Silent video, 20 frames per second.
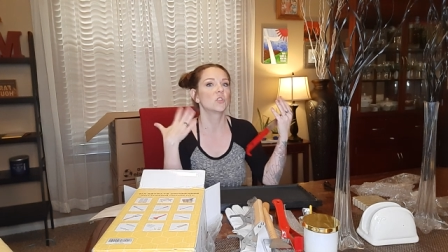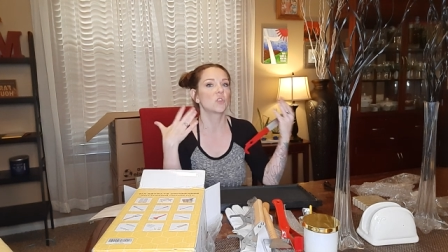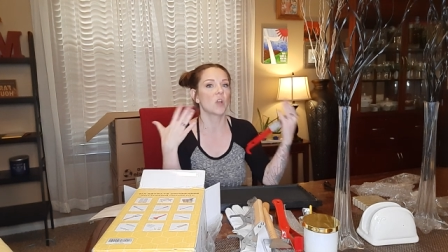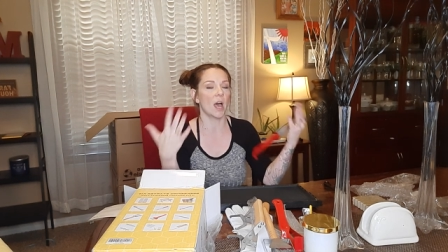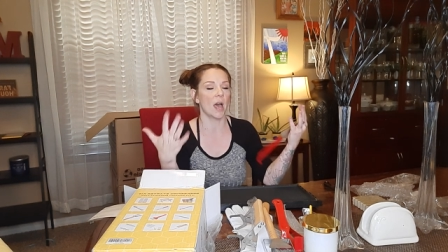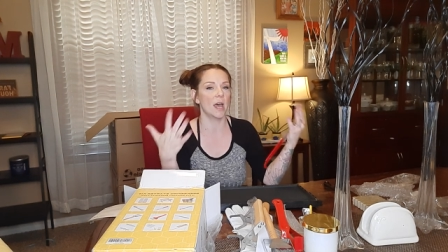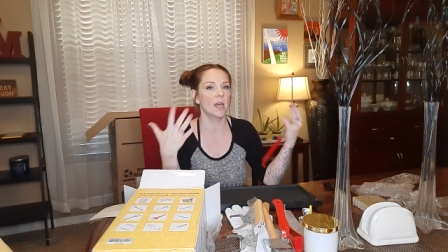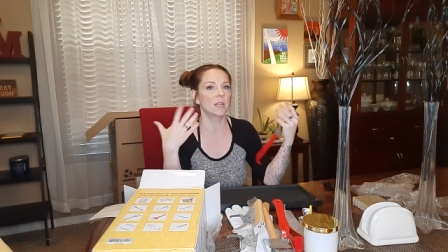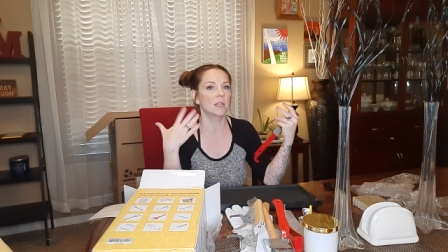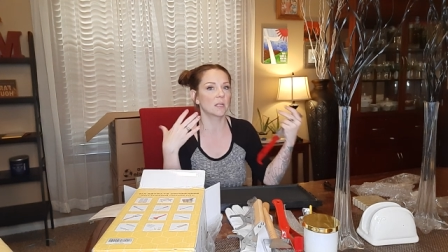
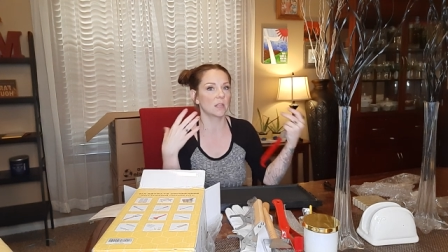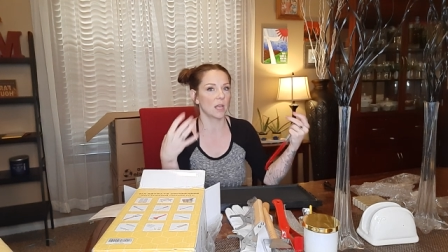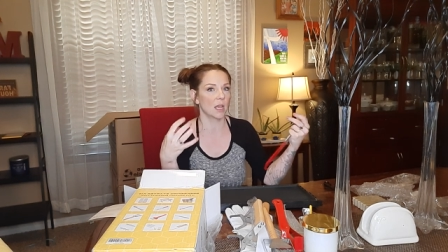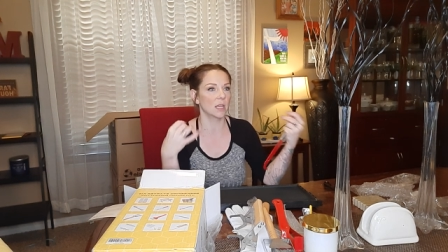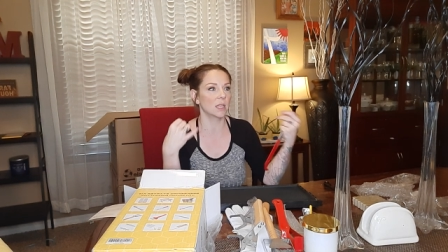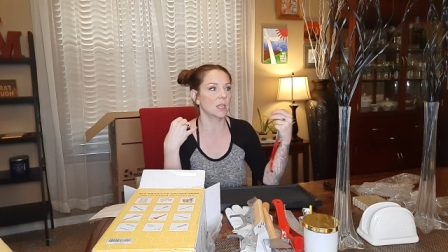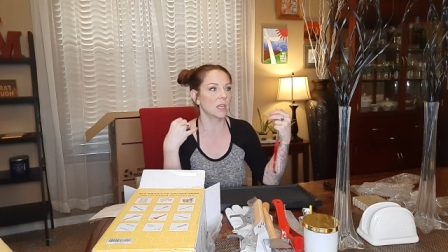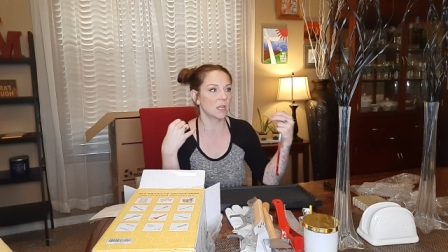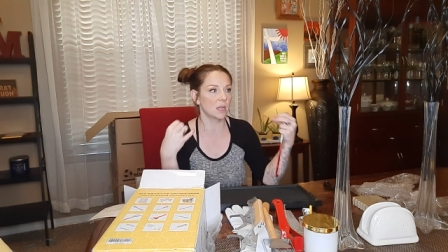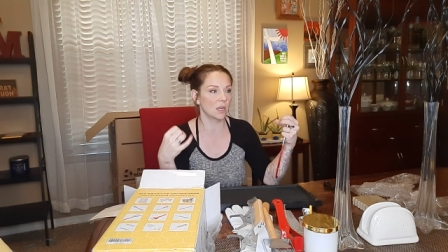trying to
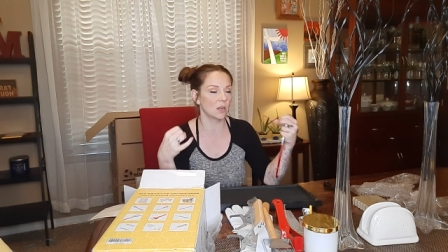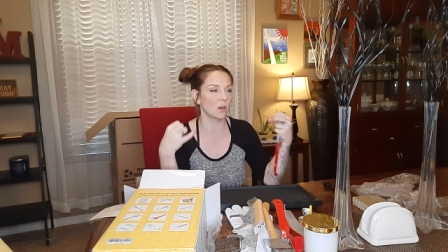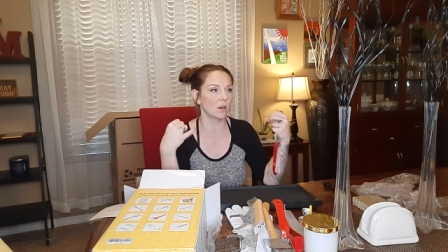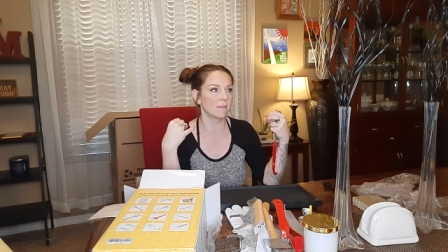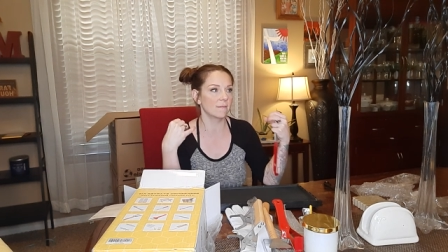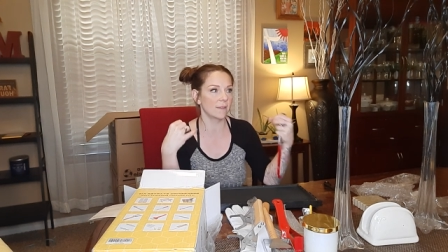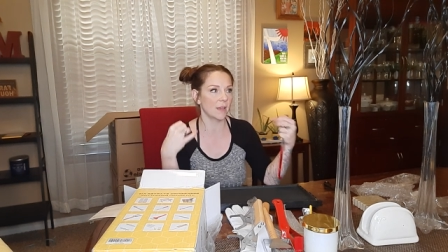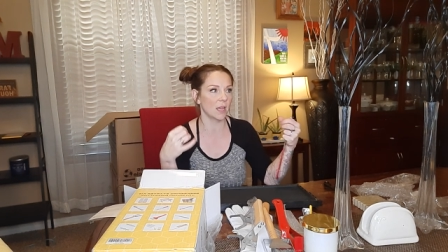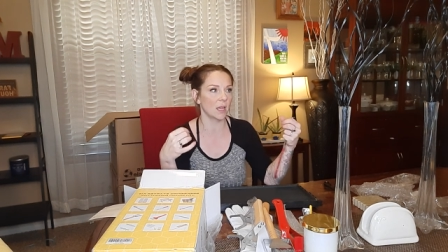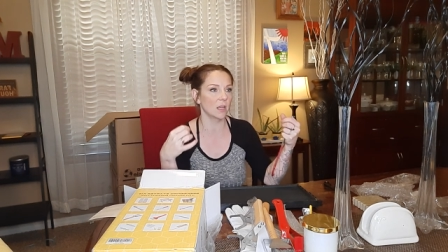like get in
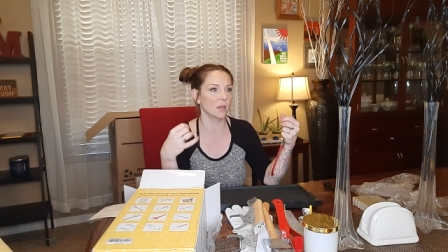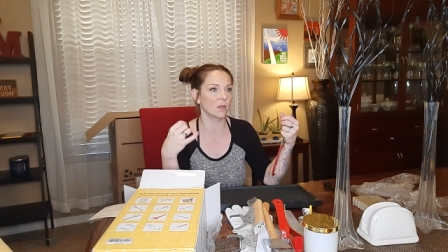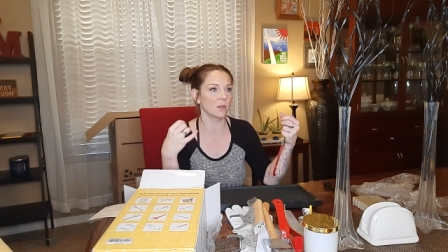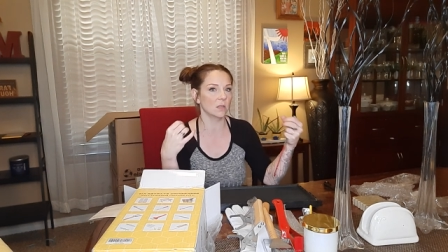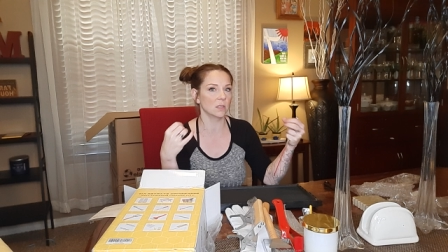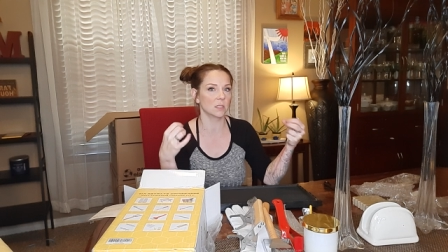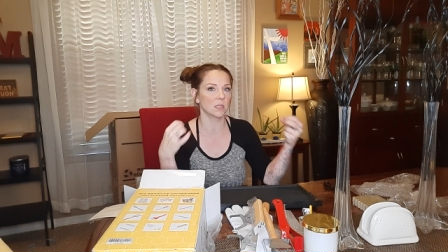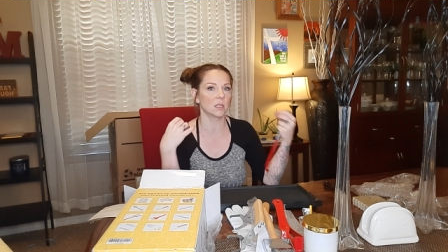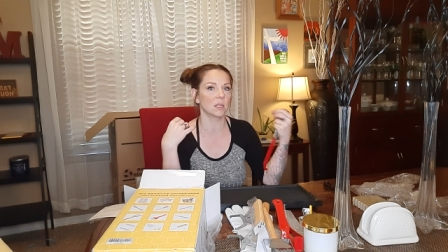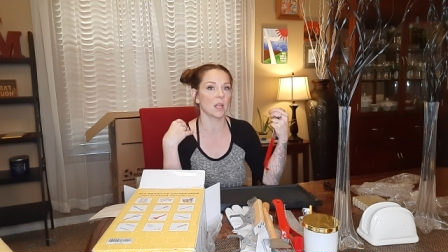our
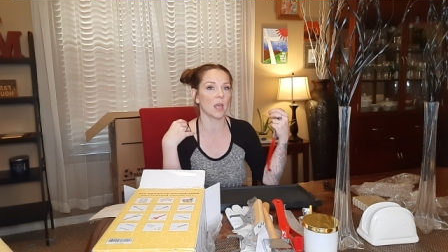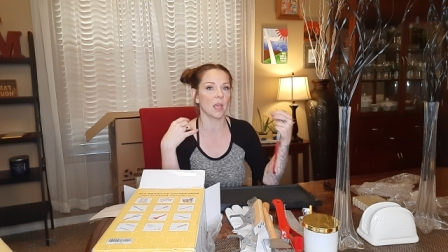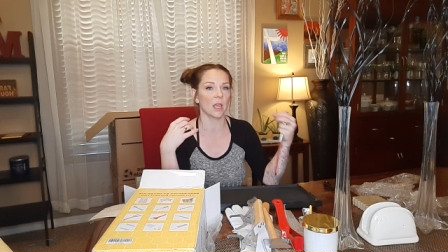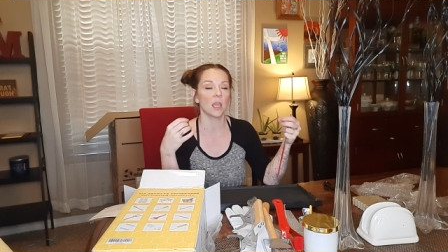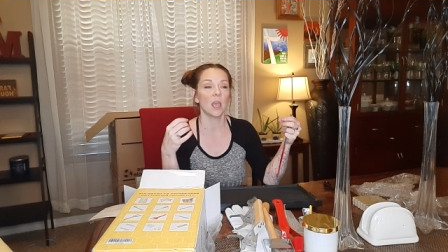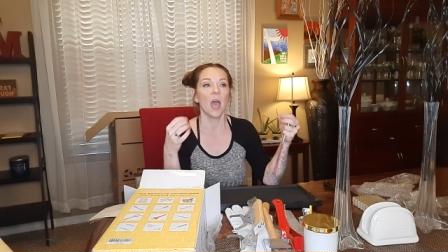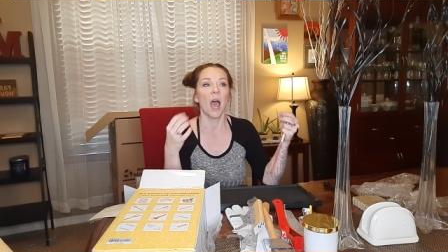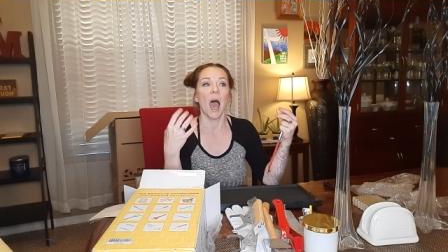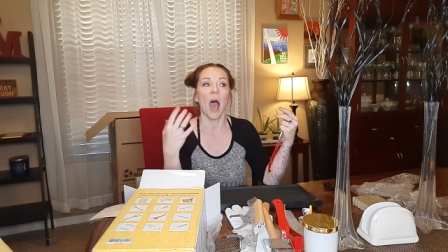veils and like